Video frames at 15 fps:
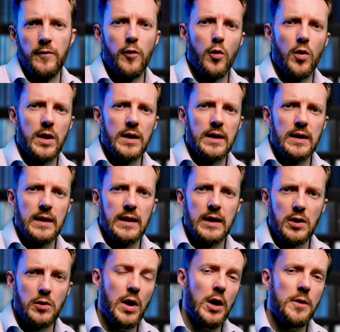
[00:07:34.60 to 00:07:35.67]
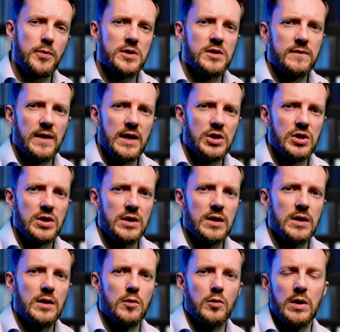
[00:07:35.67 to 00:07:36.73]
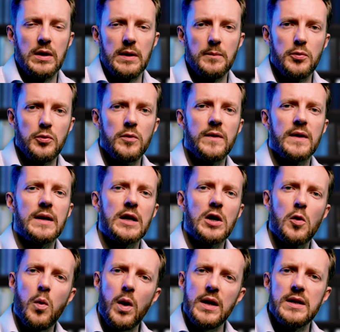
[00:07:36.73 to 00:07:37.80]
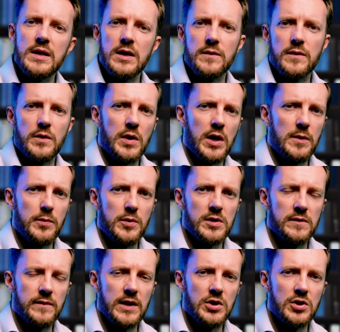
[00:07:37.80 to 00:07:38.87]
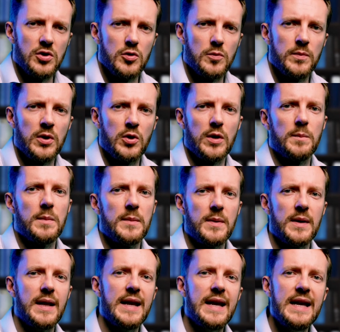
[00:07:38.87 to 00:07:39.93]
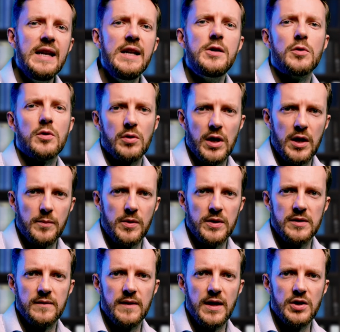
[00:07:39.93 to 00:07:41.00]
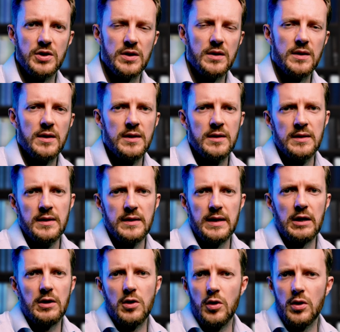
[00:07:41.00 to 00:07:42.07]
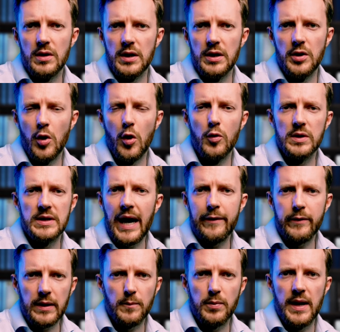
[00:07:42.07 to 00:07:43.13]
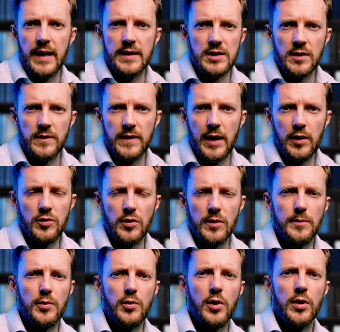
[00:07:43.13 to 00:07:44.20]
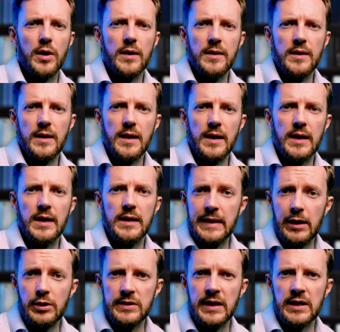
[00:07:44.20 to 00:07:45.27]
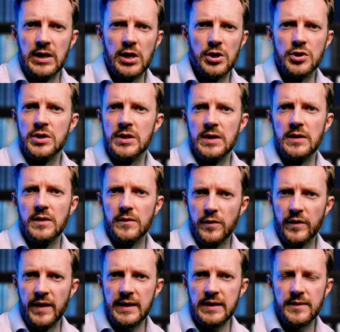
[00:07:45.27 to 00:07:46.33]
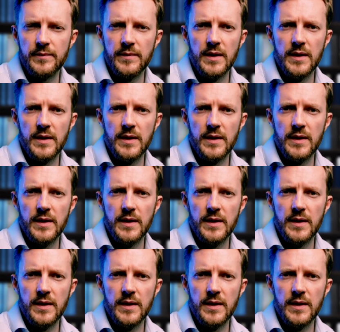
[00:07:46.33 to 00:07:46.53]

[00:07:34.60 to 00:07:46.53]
For cryopreservation or improving the quality of cryopreservation to bring people into cryopreservation, there are currently no direct plans of how to employ uh, nanotechnology for that,